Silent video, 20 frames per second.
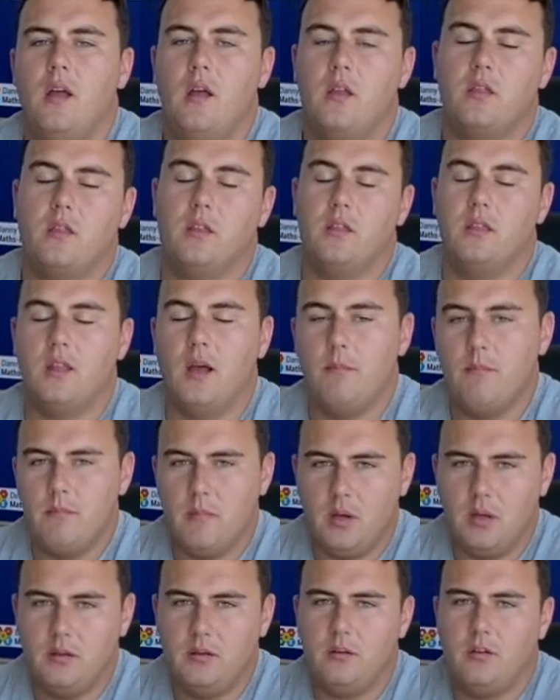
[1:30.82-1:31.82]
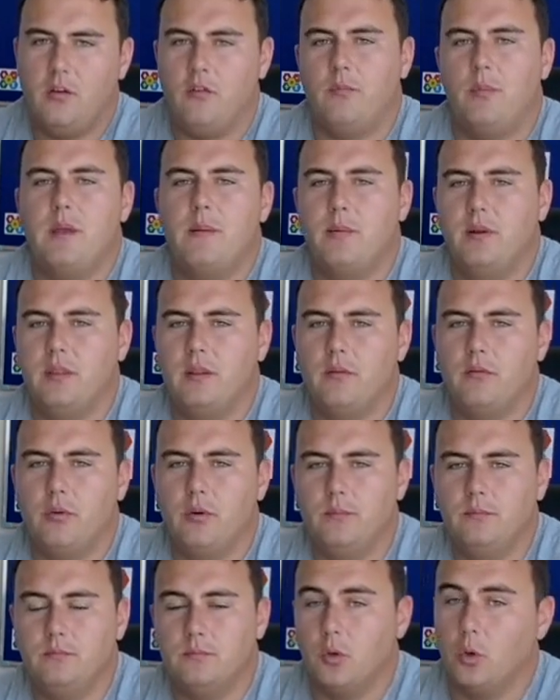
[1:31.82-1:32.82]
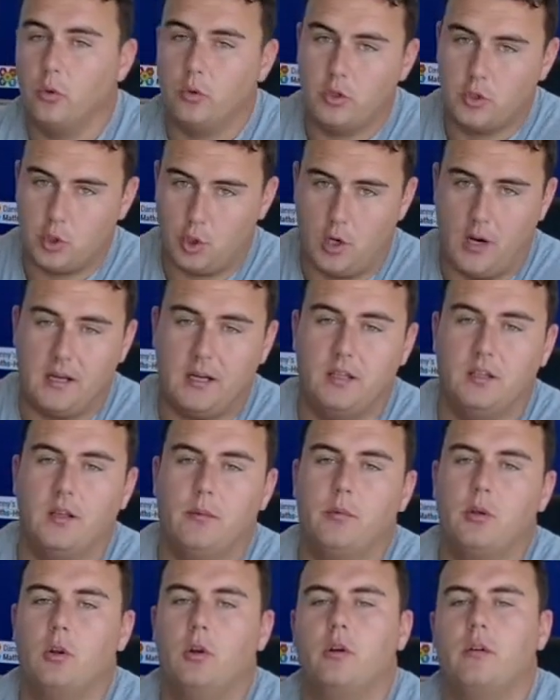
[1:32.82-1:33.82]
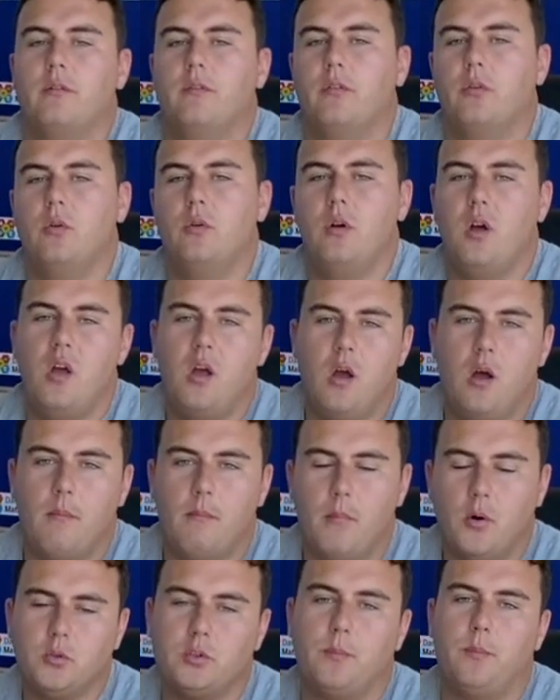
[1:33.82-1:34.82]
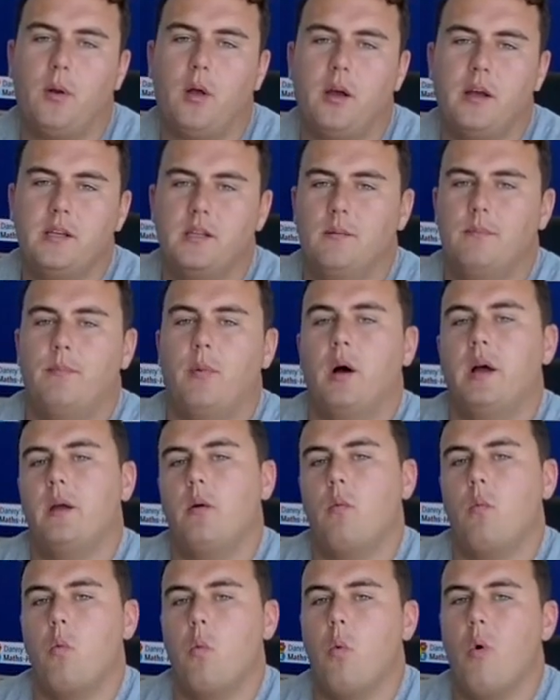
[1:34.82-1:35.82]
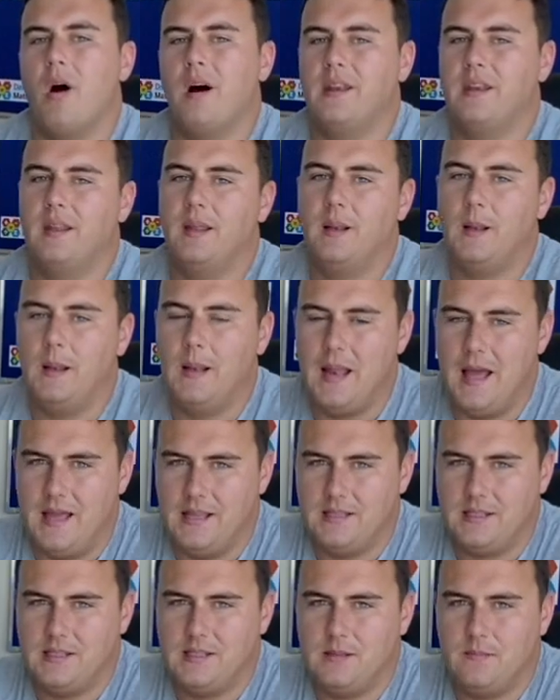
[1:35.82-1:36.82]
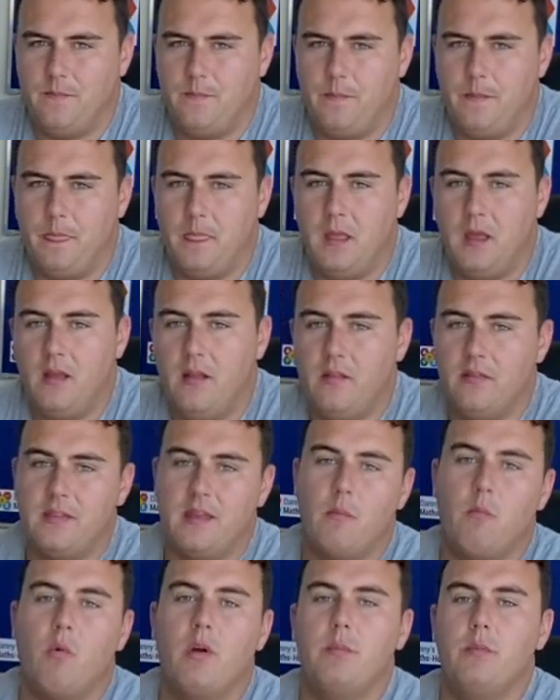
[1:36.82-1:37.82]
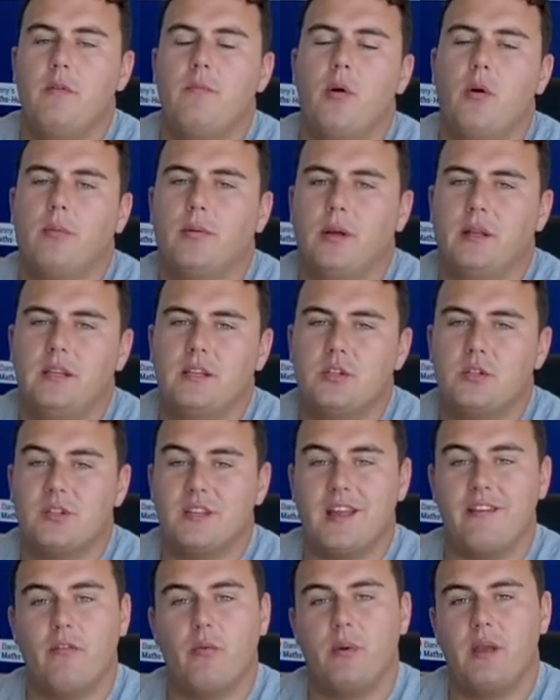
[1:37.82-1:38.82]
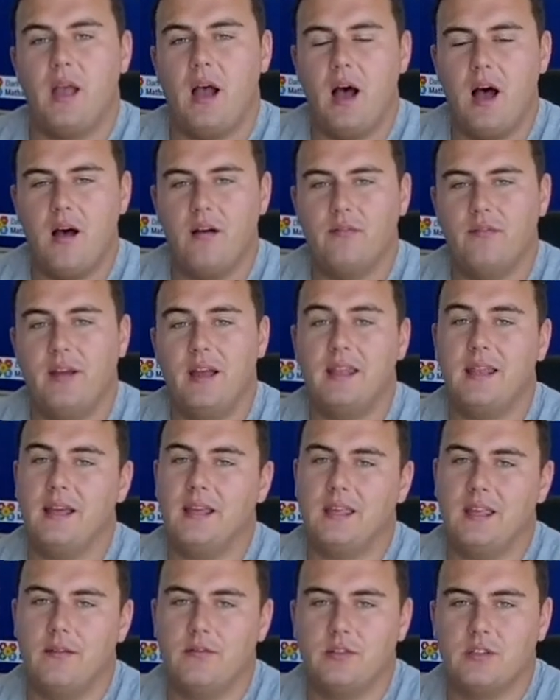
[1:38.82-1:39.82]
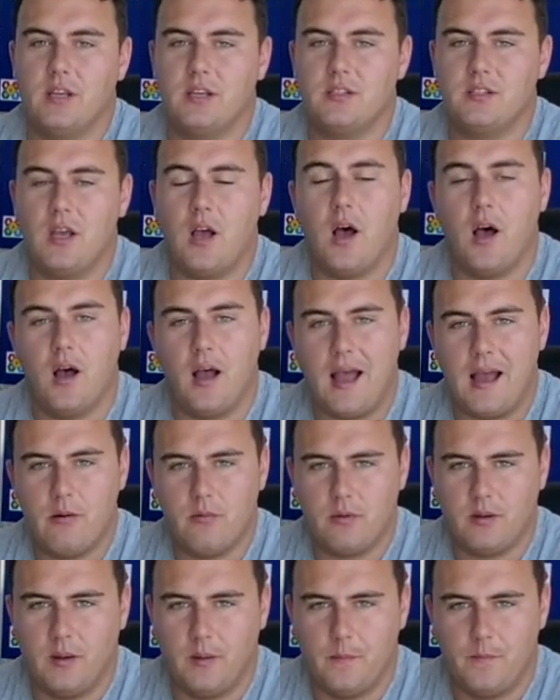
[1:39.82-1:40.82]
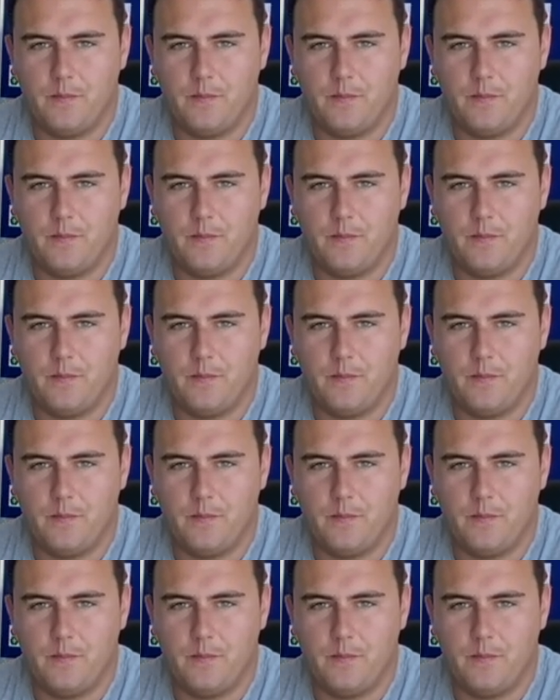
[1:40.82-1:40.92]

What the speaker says: The number of people in the room, or the triangular number you're looking for, multiplied by 1 less. Then when we multiply these together, we half it and that gives us our outcome.